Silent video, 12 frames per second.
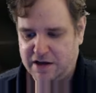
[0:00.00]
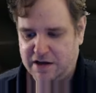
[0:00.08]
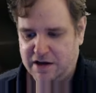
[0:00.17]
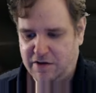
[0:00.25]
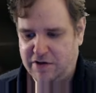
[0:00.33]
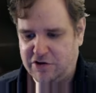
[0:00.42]

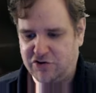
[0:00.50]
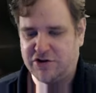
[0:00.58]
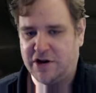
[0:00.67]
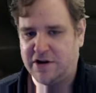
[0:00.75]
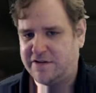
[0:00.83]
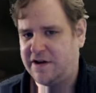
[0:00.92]
and then just
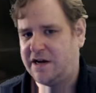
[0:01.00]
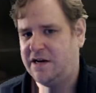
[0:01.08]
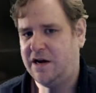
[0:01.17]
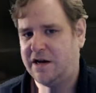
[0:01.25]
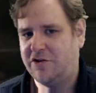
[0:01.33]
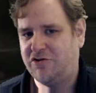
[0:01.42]
started attacking it
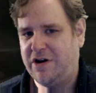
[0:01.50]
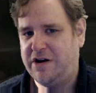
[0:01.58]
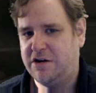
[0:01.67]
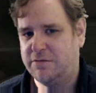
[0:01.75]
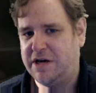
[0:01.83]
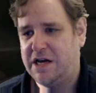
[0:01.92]
like a training
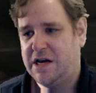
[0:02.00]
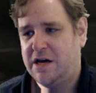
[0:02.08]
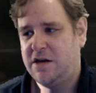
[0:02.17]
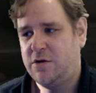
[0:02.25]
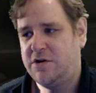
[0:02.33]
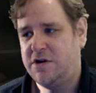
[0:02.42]
dummy,
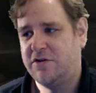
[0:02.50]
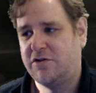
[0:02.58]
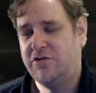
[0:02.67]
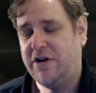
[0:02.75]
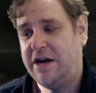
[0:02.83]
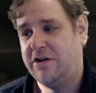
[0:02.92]
you would use
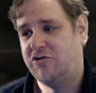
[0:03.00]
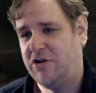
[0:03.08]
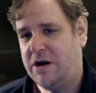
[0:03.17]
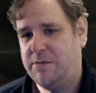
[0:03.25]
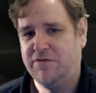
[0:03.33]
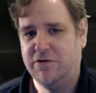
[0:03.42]
Crusader
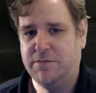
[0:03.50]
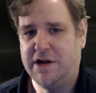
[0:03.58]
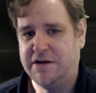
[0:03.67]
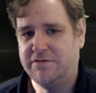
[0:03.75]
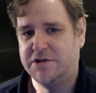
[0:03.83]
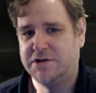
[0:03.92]
Strike before Blade
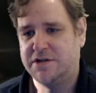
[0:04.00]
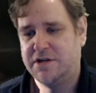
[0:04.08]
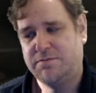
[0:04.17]
of Justice.